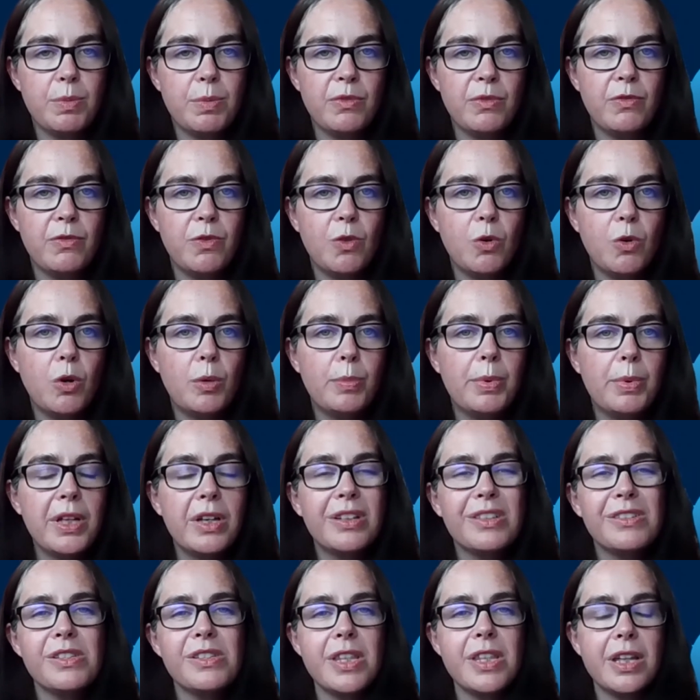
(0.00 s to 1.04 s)
before
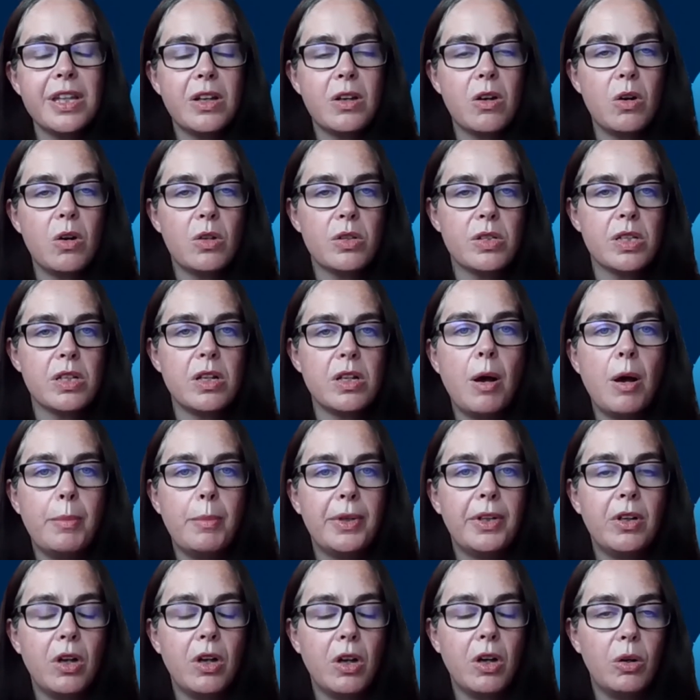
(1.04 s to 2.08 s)
because they cause a
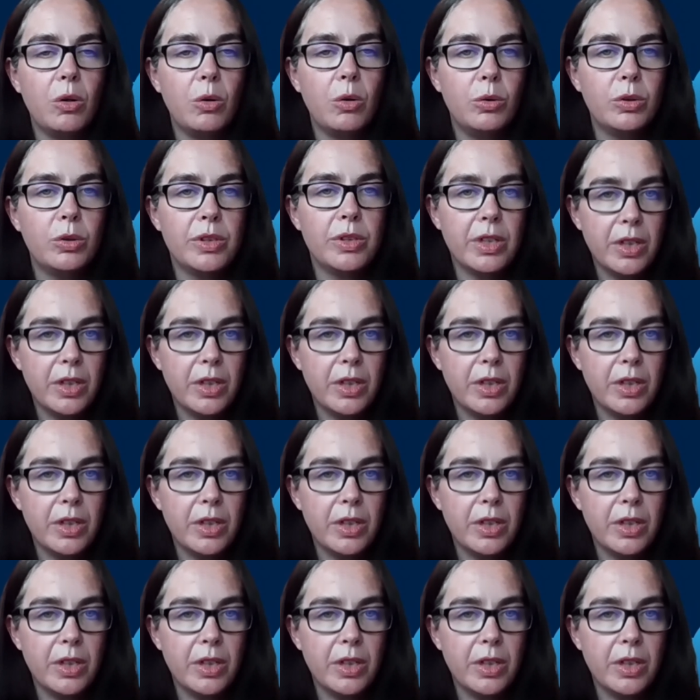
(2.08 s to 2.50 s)
common cold,